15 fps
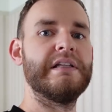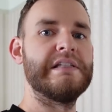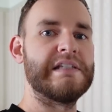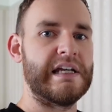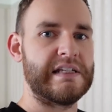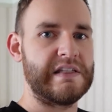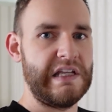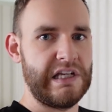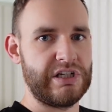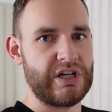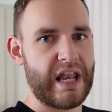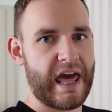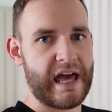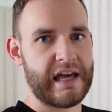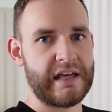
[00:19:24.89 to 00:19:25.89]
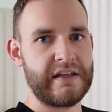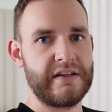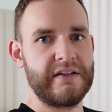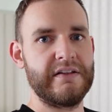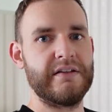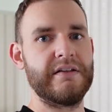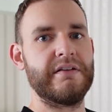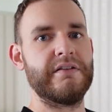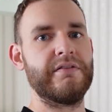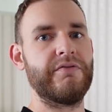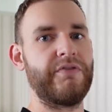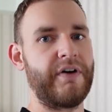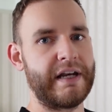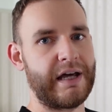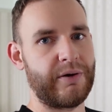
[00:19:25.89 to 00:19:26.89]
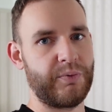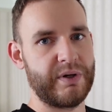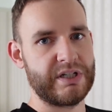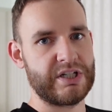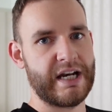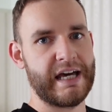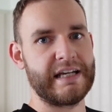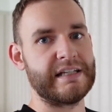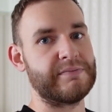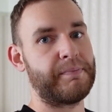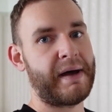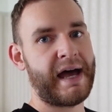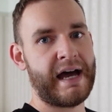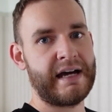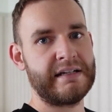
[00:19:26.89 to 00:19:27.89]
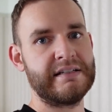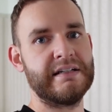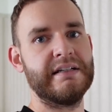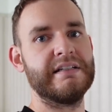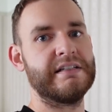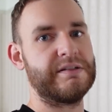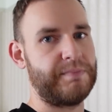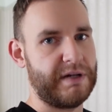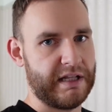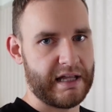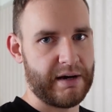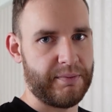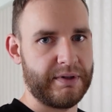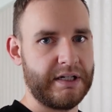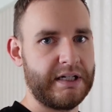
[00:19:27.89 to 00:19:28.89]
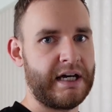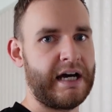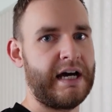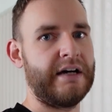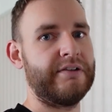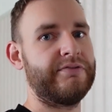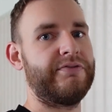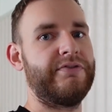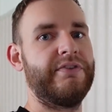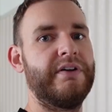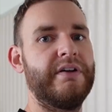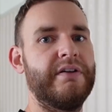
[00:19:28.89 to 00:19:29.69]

test each leg, find out which leg is bad, split that one in half,